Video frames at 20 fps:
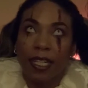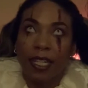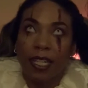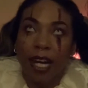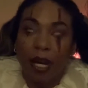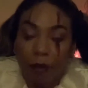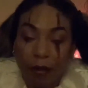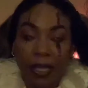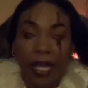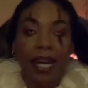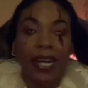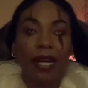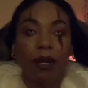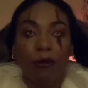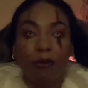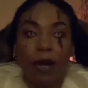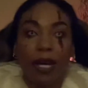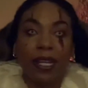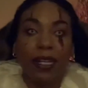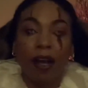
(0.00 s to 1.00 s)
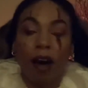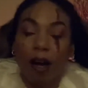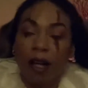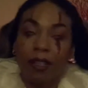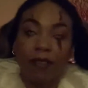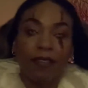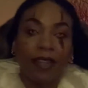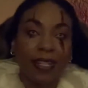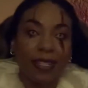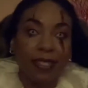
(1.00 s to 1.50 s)
I'm glad I read all
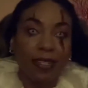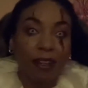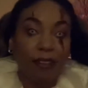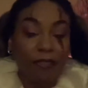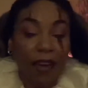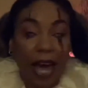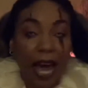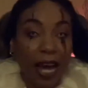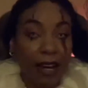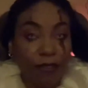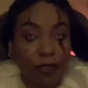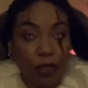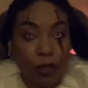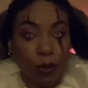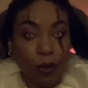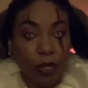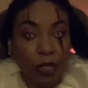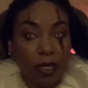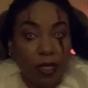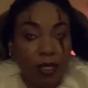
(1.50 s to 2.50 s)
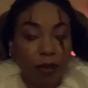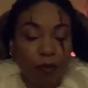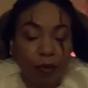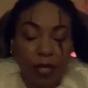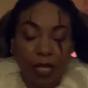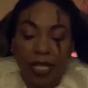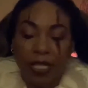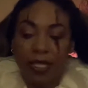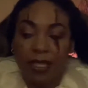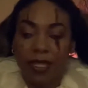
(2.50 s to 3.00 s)
of that stuff afterwards
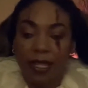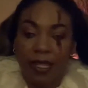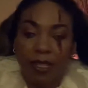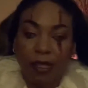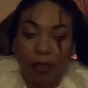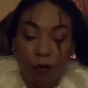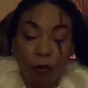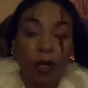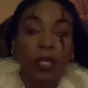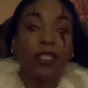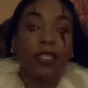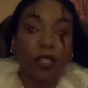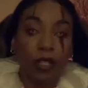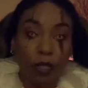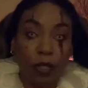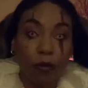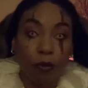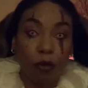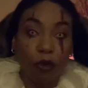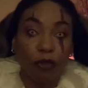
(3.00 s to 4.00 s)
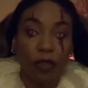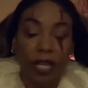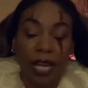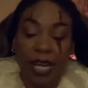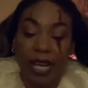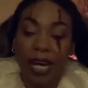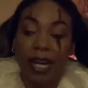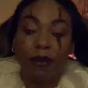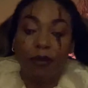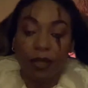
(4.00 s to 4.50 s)
because it was a good movie
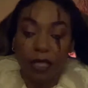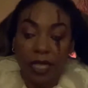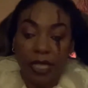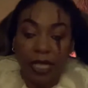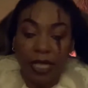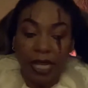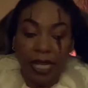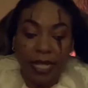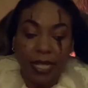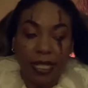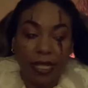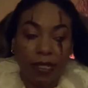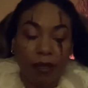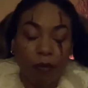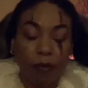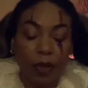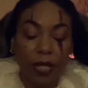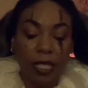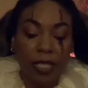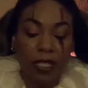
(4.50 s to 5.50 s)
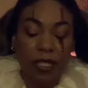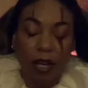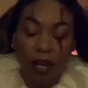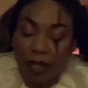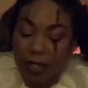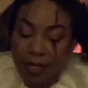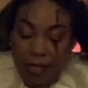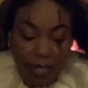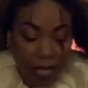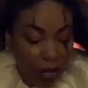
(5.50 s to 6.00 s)
and I really liked it. But it's
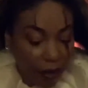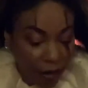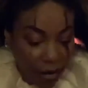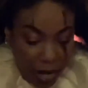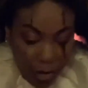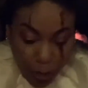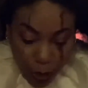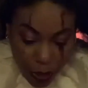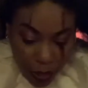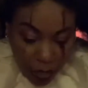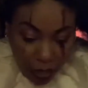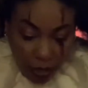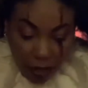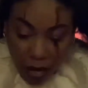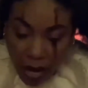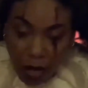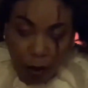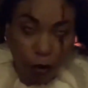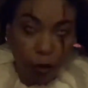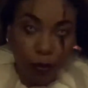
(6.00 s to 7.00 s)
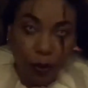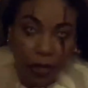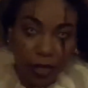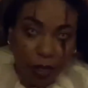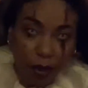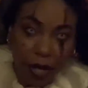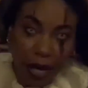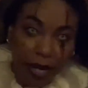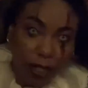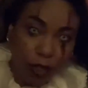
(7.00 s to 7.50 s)
called Sarah, I think. I will put
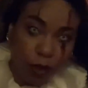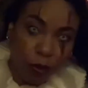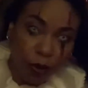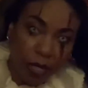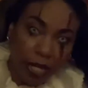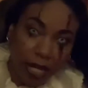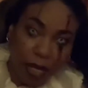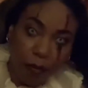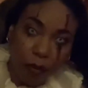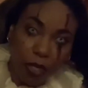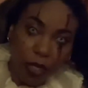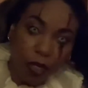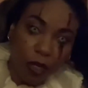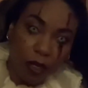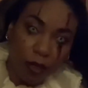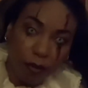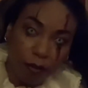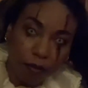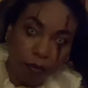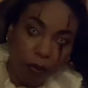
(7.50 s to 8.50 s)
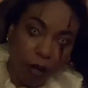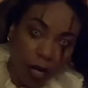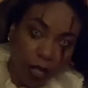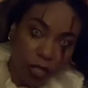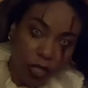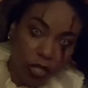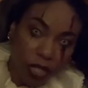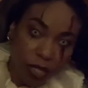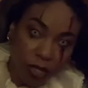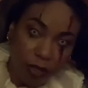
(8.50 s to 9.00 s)
the actual name here.
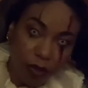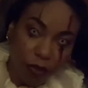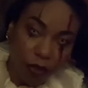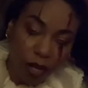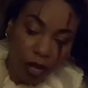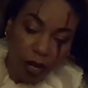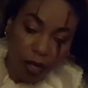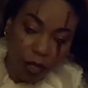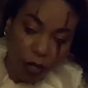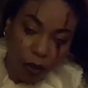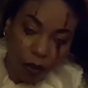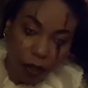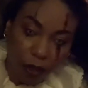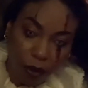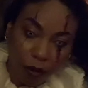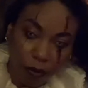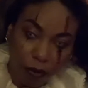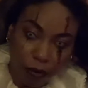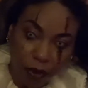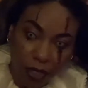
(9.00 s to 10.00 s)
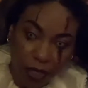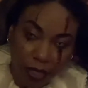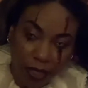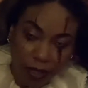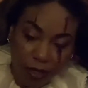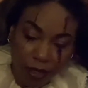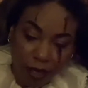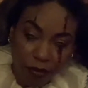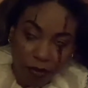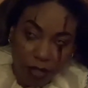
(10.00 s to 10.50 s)
Apologies for not knowing what it
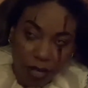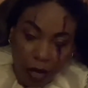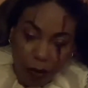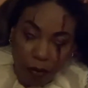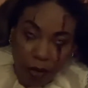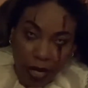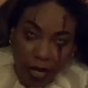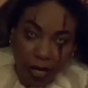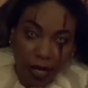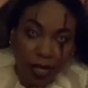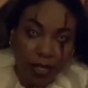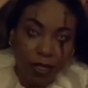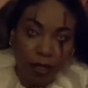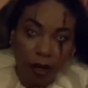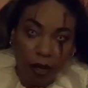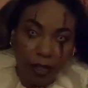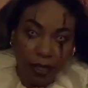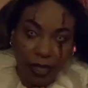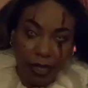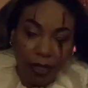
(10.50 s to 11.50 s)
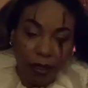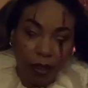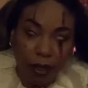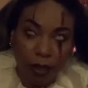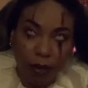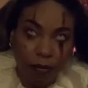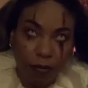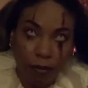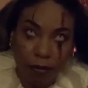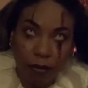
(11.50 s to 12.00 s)
is off the top of my head. I saw it like
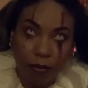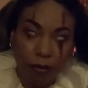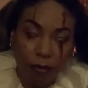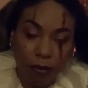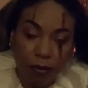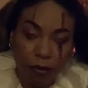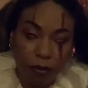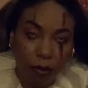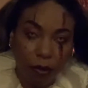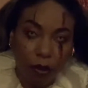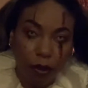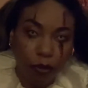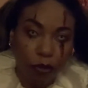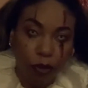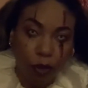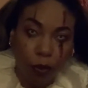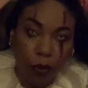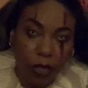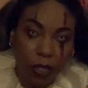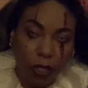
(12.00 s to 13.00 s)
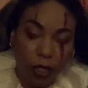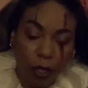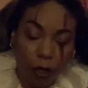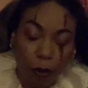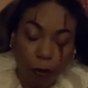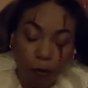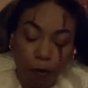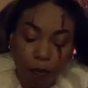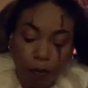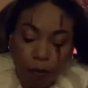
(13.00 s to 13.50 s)
a few weeks ago.
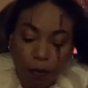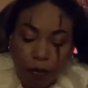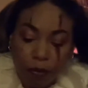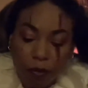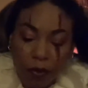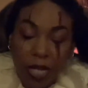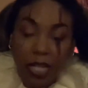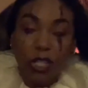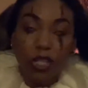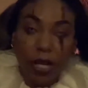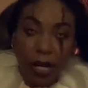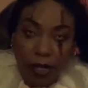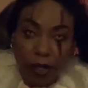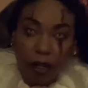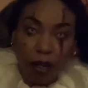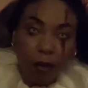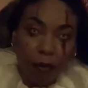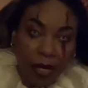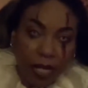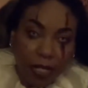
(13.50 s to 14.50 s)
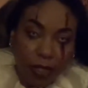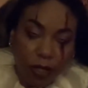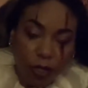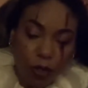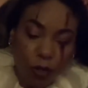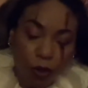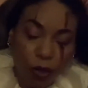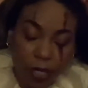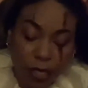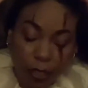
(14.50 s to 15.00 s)
I shared it on my Insta
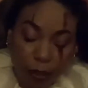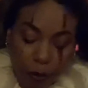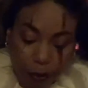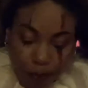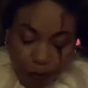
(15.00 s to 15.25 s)
stories.